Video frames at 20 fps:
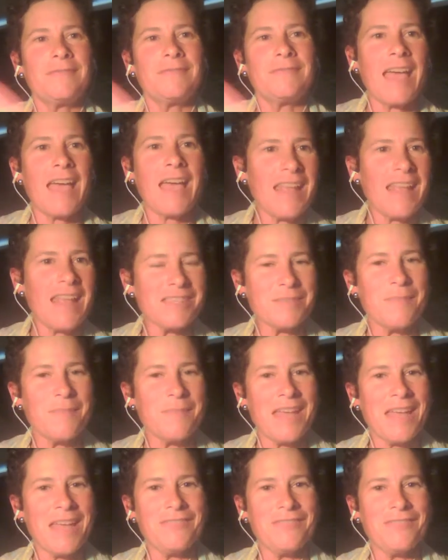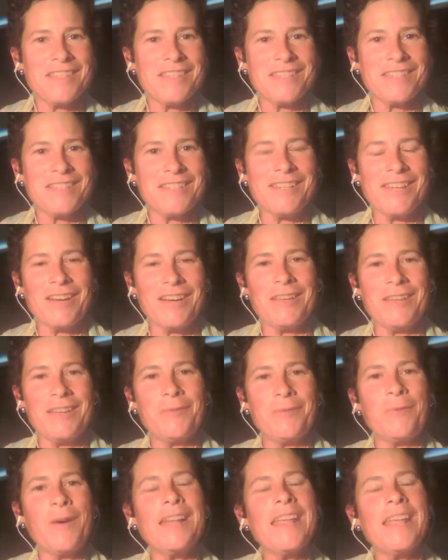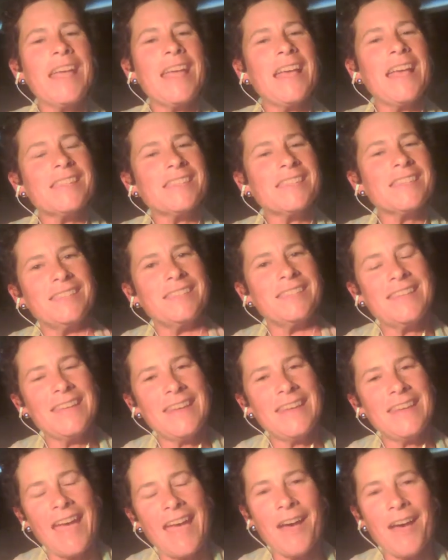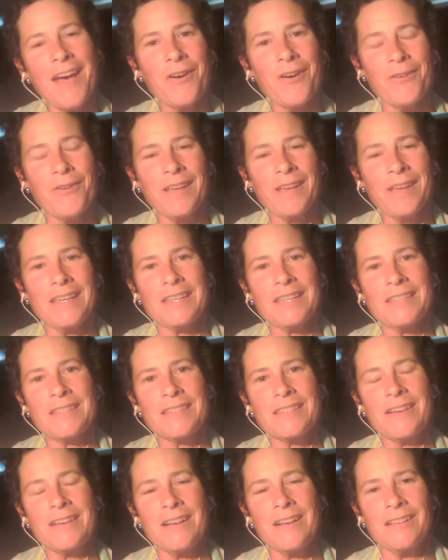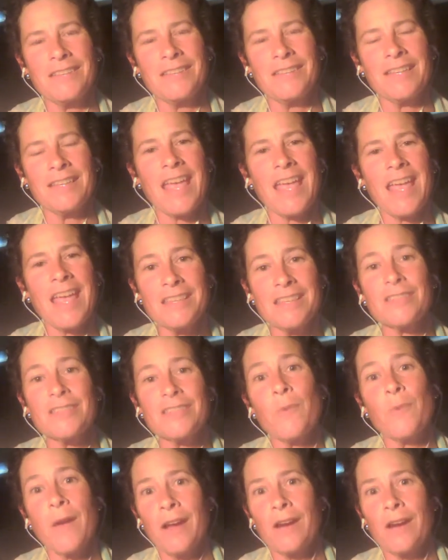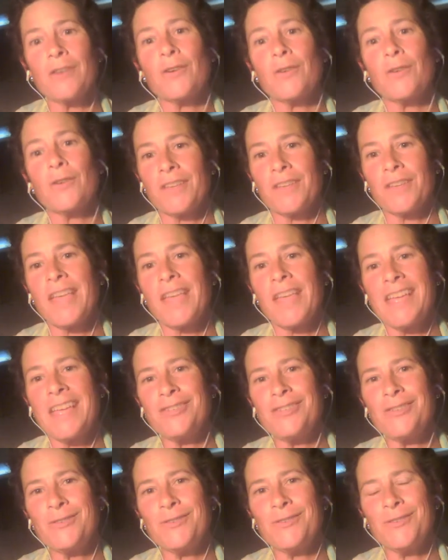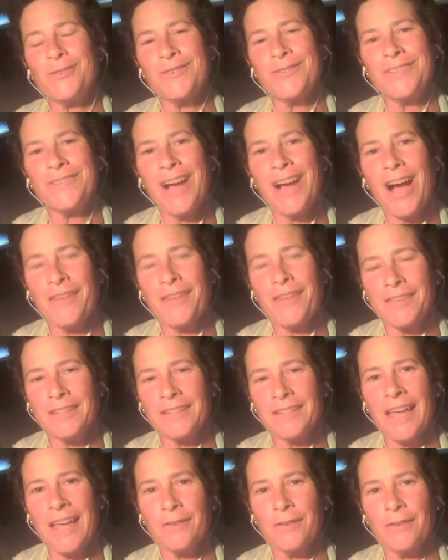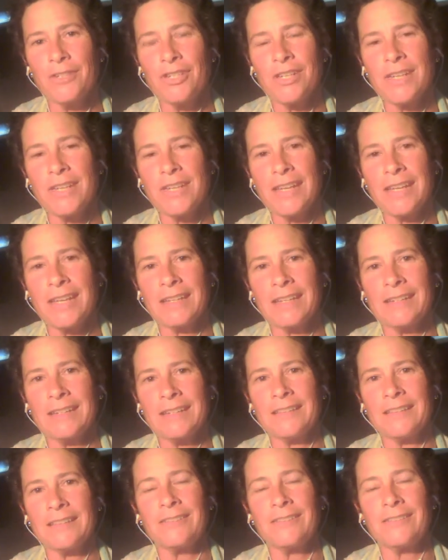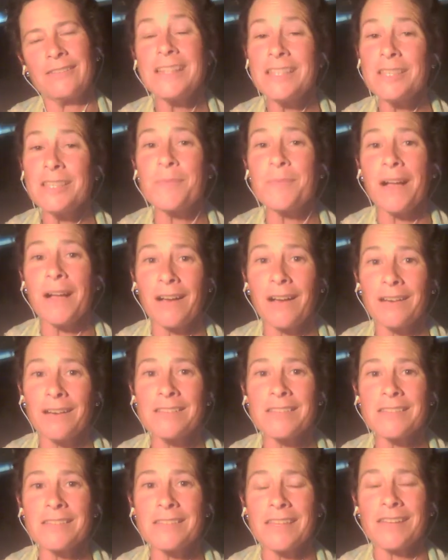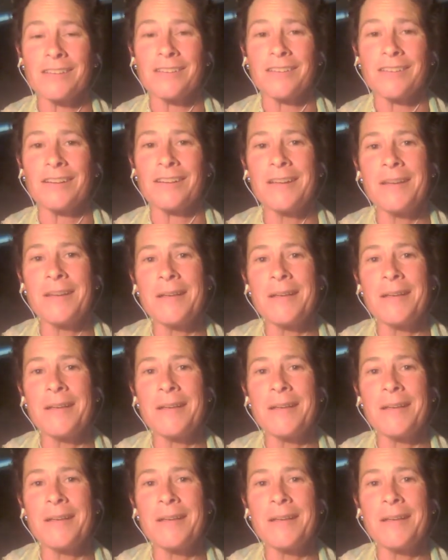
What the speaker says: That hasn't manifested yet. What he has now is called the K Squared, or the K2 Coffee Lounge in the Green Spot Garden Center.